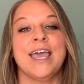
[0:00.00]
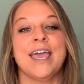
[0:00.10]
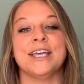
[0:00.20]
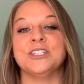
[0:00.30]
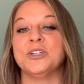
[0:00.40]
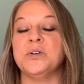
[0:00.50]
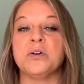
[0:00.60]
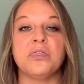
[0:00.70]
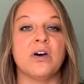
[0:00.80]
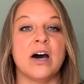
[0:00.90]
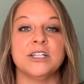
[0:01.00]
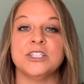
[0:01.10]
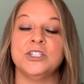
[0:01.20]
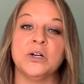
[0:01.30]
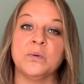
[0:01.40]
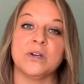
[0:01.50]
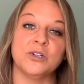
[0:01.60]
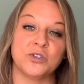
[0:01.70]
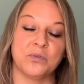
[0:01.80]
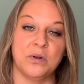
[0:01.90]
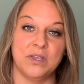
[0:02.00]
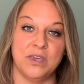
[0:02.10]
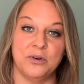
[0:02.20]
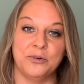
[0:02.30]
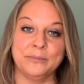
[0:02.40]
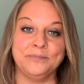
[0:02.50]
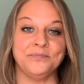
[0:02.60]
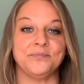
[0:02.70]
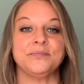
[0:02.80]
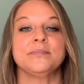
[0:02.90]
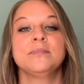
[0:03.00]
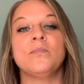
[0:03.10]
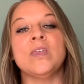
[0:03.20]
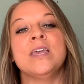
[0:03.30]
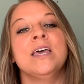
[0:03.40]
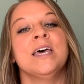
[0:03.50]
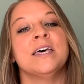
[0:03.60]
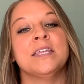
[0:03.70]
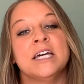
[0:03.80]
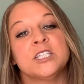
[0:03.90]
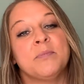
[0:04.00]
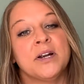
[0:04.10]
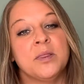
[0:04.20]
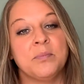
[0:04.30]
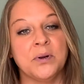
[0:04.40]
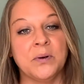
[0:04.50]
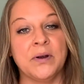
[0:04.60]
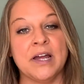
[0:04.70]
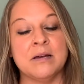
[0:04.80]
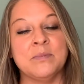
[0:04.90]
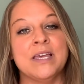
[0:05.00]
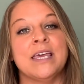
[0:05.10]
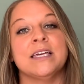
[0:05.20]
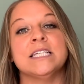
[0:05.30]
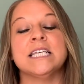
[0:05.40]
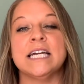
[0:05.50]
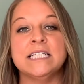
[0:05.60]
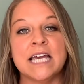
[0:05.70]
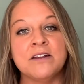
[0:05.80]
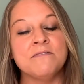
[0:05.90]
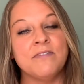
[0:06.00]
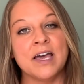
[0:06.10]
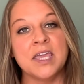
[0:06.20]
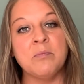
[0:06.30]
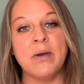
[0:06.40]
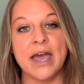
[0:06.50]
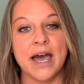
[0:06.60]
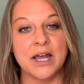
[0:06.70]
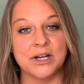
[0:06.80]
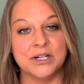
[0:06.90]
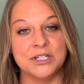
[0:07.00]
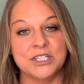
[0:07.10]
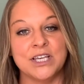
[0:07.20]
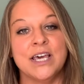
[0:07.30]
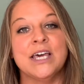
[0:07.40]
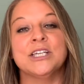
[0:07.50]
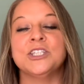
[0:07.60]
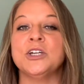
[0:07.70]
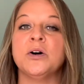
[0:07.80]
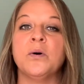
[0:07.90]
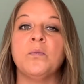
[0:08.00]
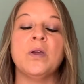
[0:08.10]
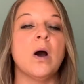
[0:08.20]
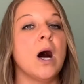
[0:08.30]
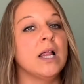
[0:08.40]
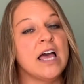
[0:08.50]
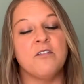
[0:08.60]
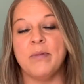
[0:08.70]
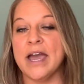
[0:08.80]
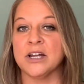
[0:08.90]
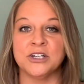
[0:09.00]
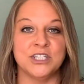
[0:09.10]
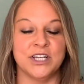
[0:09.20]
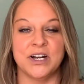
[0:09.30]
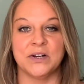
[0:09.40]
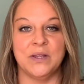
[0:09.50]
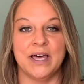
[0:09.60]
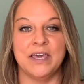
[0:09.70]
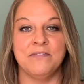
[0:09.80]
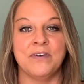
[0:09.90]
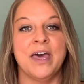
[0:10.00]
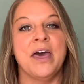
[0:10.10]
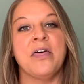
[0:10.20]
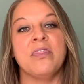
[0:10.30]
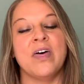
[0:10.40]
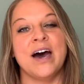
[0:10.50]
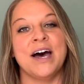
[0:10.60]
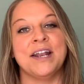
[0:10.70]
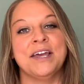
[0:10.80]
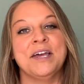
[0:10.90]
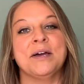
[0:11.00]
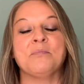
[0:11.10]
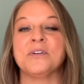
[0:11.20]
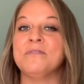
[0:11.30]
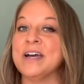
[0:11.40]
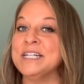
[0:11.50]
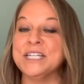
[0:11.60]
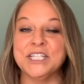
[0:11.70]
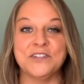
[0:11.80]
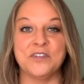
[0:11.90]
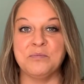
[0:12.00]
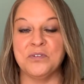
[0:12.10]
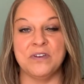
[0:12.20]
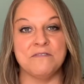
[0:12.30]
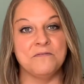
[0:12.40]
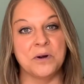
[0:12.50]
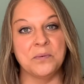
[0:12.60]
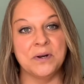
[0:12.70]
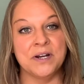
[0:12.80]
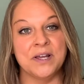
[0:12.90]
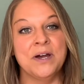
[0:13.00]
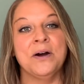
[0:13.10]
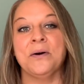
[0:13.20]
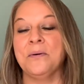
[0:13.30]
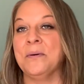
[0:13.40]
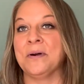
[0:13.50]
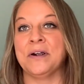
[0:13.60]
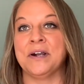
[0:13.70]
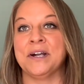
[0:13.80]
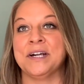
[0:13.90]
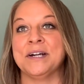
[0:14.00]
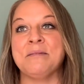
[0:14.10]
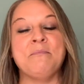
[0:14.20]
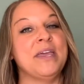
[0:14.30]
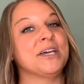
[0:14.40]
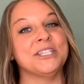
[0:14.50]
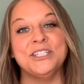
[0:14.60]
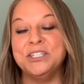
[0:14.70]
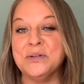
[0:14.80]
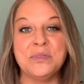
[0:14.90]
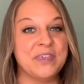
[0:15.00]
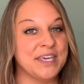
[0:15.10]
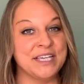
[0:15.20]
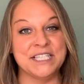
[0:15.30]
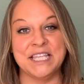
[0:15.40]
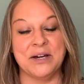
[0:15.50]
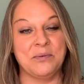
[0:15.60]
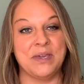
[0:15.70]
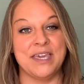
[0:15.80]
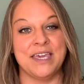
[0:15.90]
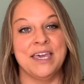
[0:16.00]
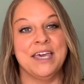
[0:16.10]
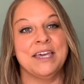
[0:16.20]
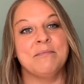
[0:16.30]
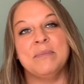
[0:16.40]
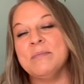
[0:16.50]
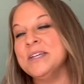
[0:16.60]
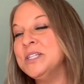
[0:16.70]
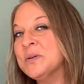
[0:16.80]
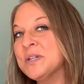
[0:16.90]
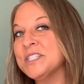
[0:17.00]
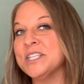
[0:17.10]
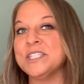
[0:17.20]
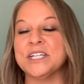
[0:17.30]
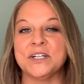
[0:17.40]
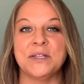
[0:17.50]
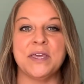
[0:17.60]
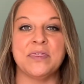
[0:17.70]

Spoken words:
and so your thoughts don't control you. The next part of the program is identifying patterns. So we all have patterns in our life that prevent us from moving forward or make us do things that we maybe don't necessarily